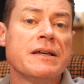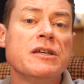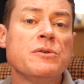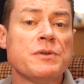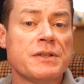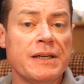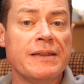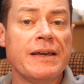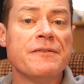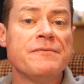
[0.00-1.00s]
you will see
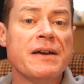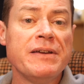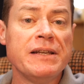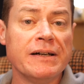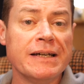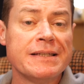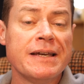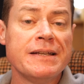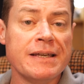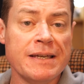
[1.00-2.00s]
they are very light
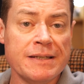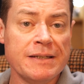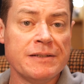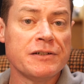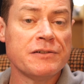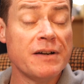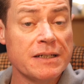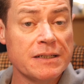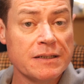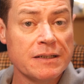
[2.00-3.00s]
and easy to
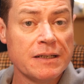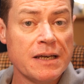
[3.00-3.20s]
crush,